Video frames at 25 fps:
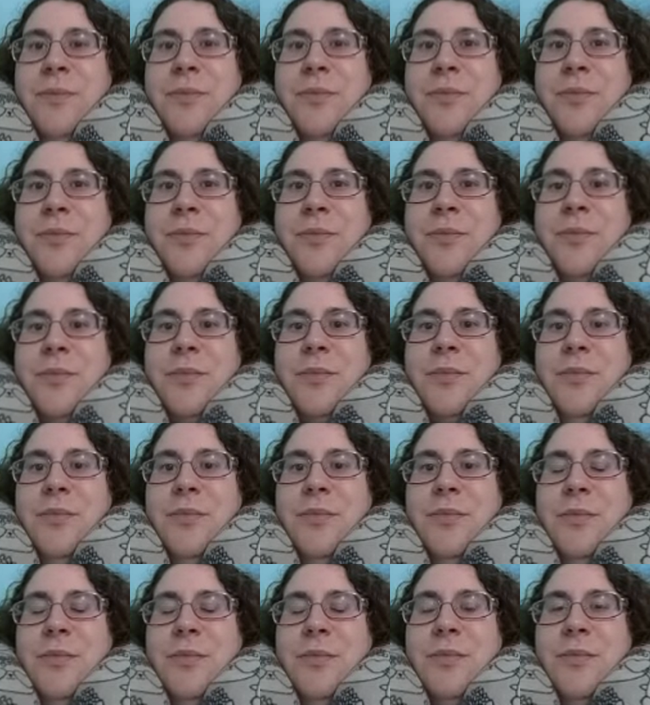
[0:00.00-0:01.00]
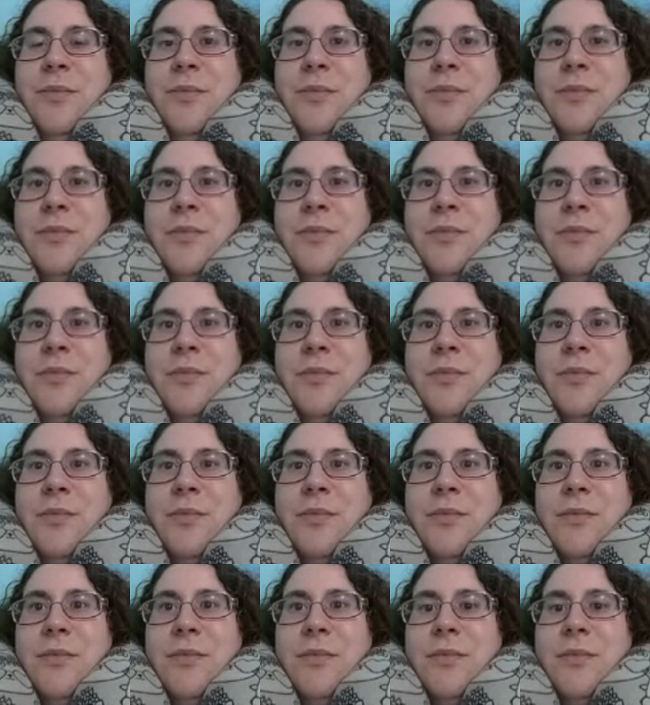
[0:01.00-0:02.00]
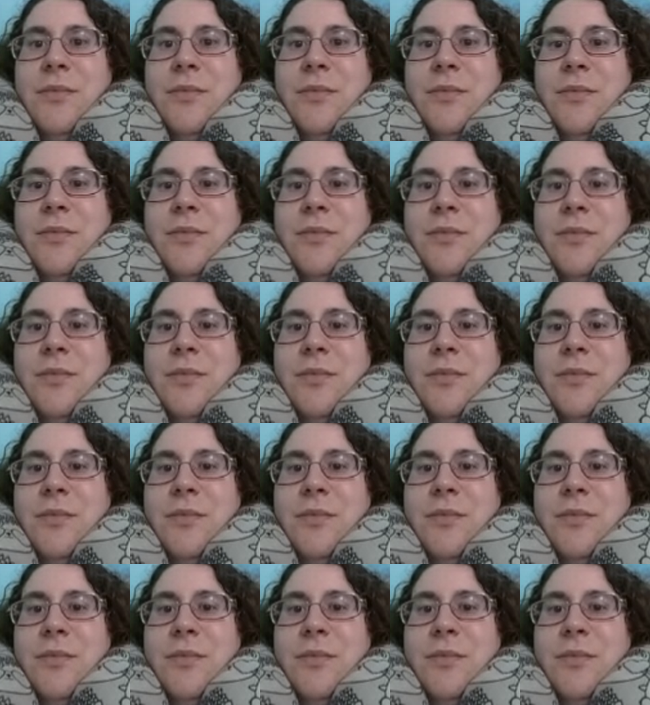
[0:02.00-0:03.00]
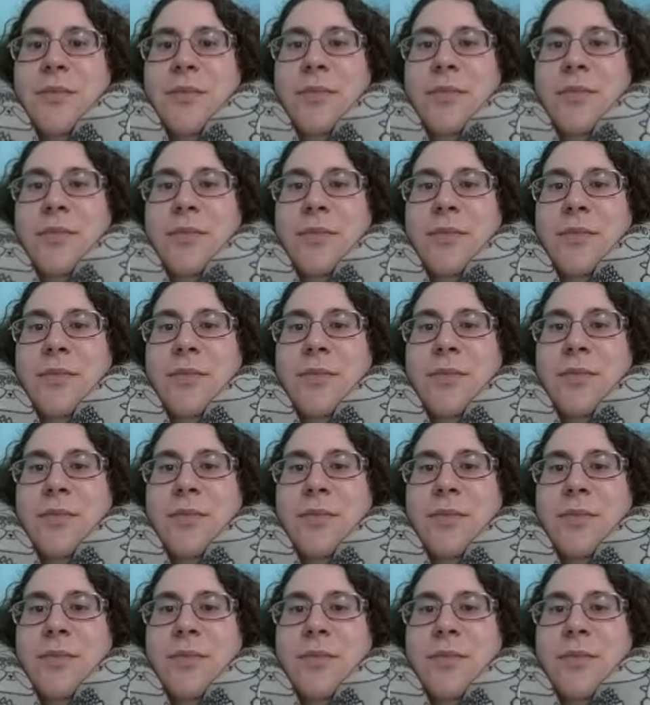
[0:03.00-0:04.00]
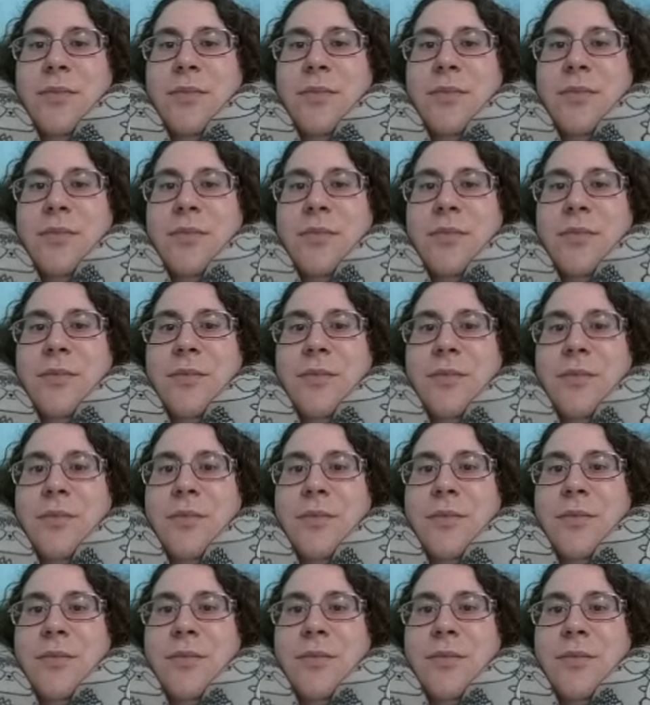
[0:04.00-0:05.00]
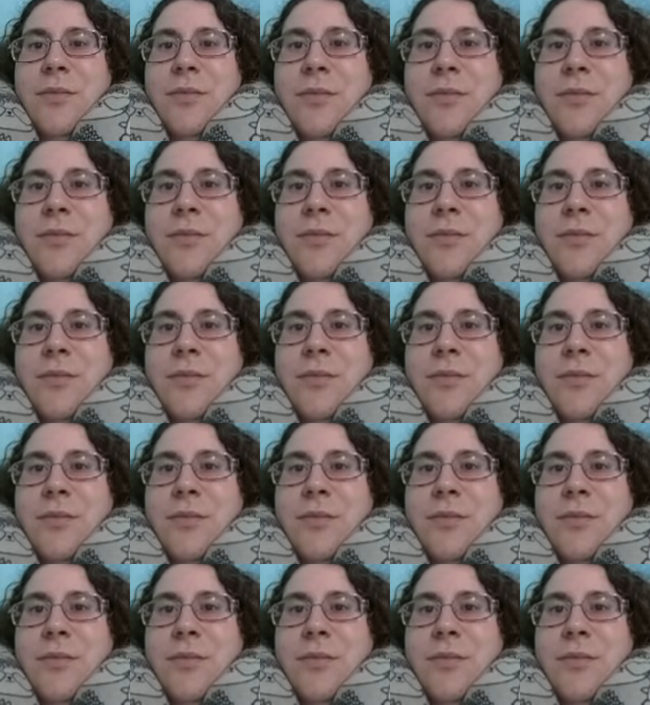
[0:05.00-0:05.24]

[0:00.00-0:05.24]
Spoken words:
(not speaking)